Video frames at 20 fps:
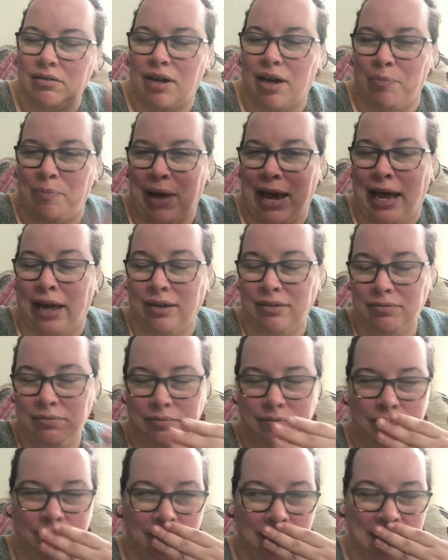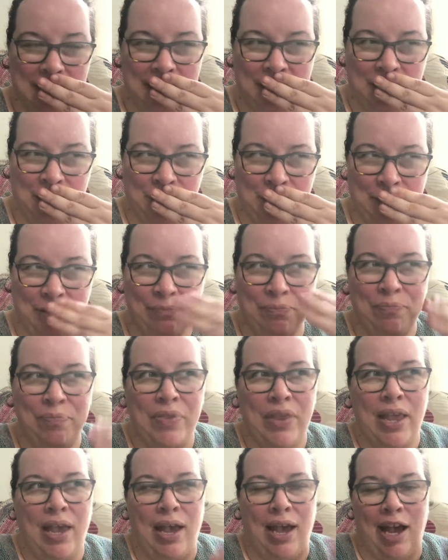pat excuse me,
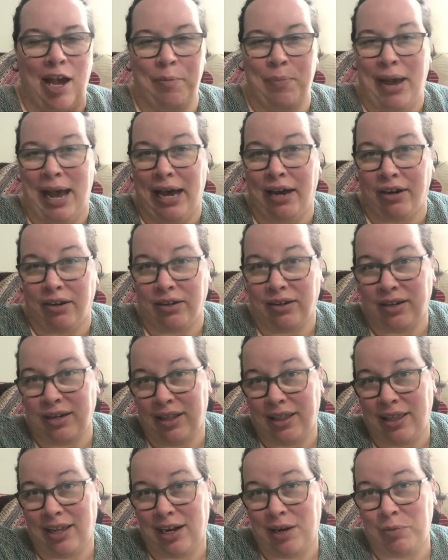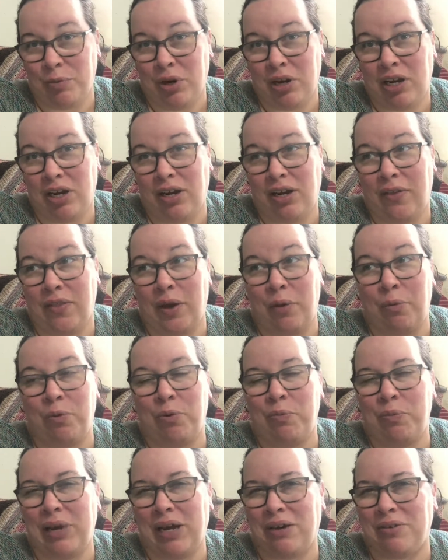a pattern that I'm working on that
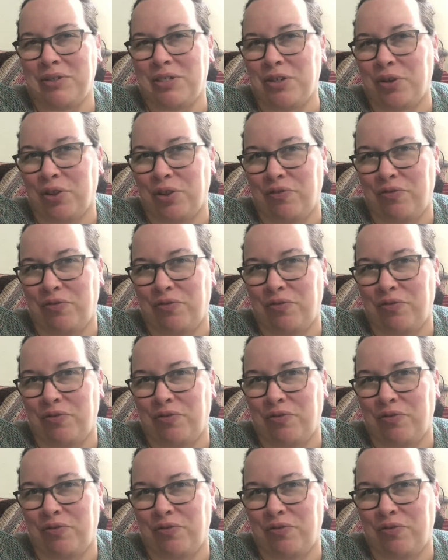won't be out until